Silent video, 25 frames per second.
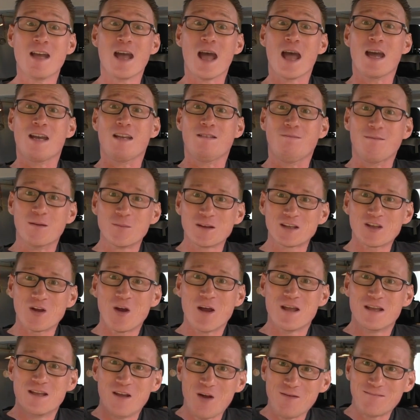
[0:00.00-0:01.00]
And if you
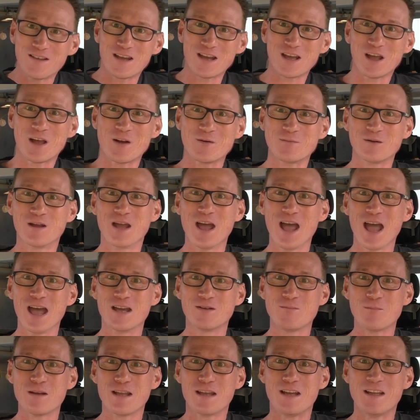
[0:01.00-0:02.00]
enjoyed the video,
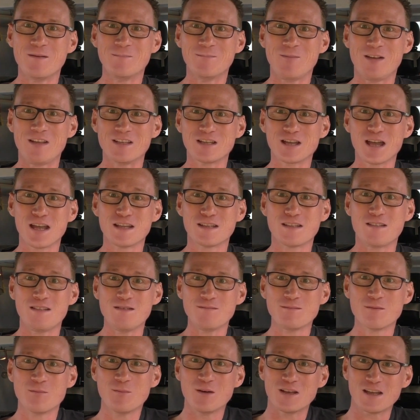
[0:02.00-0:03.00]
I'd really appreciate it
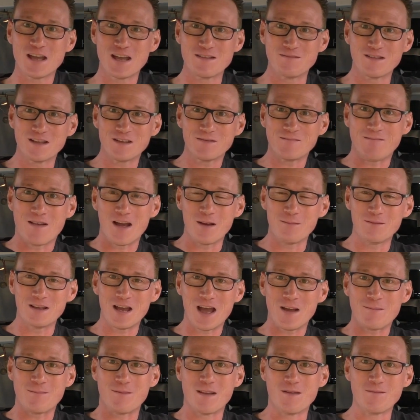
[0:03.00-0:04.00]
if you could give it a thumbs
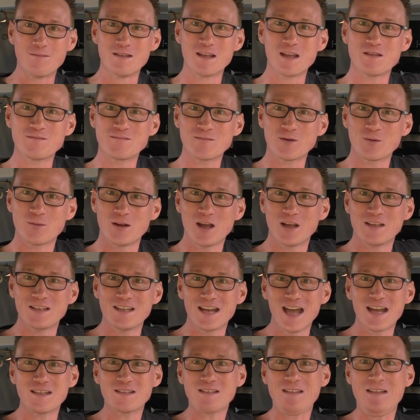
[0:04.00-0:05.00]
up. If you're not
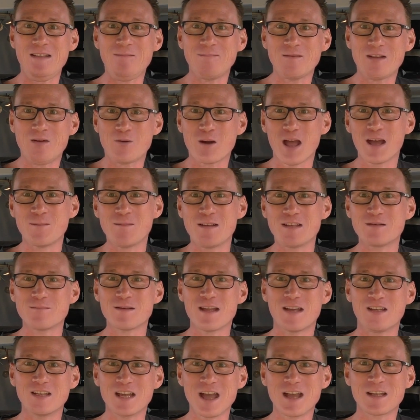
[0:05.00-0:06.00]
yet a subscriber to
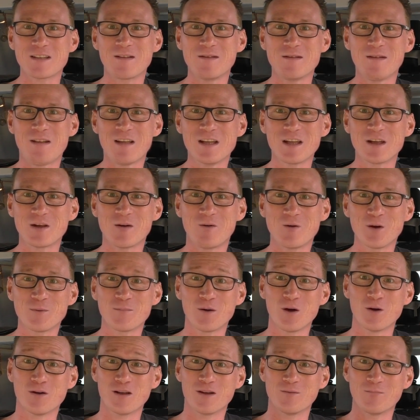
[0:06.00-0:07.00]
my channel, you're
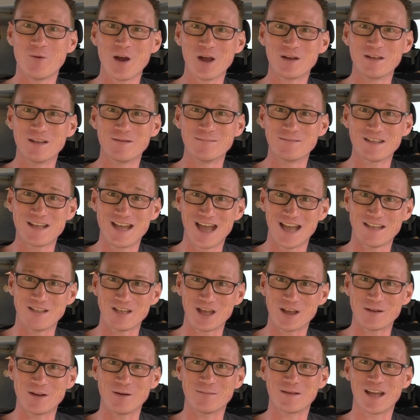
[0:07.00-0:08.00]
more than welcome to catch
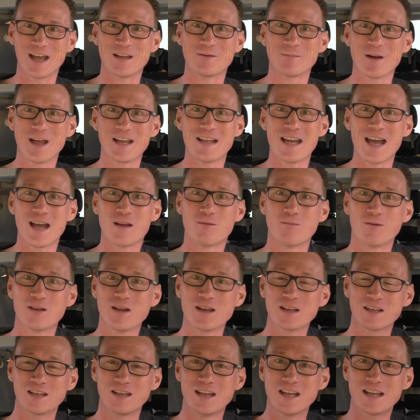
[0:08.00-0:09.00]
up on that right now.
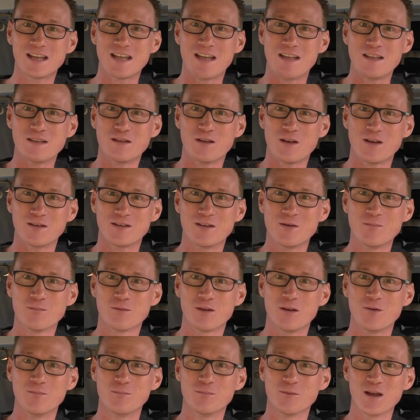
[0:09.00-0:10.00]
Just click here on
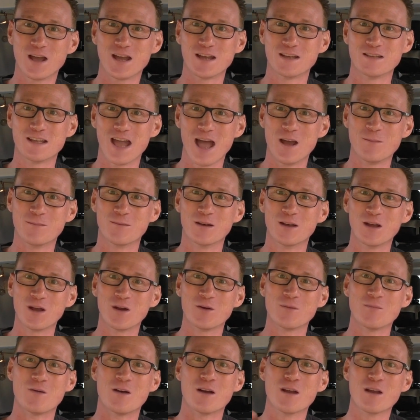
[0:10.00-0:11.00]
YouTube, down
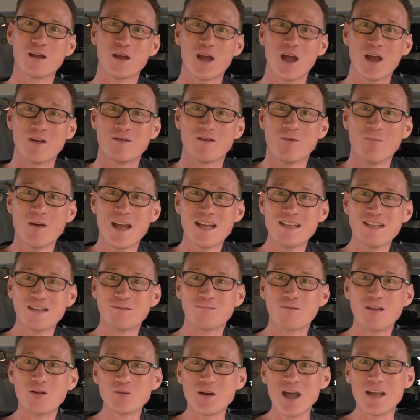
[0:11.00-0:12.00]
below, on the red
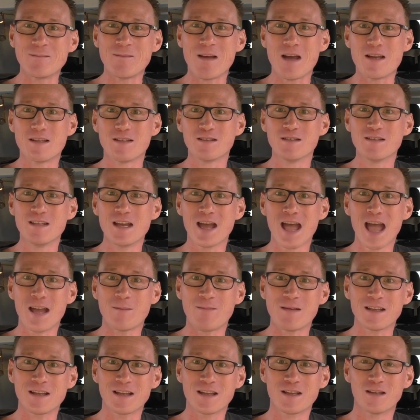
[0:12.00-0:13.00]
subscribe button
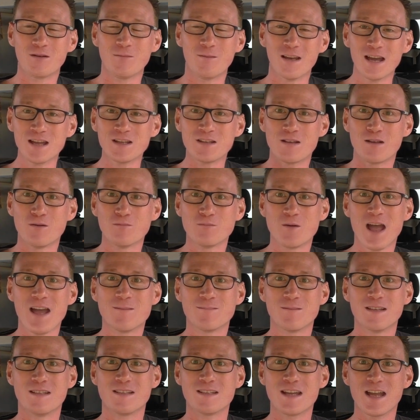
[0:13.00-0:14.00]
and the little bell
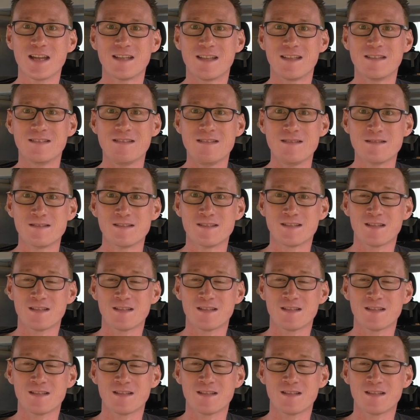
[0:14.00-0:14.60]
right beside it.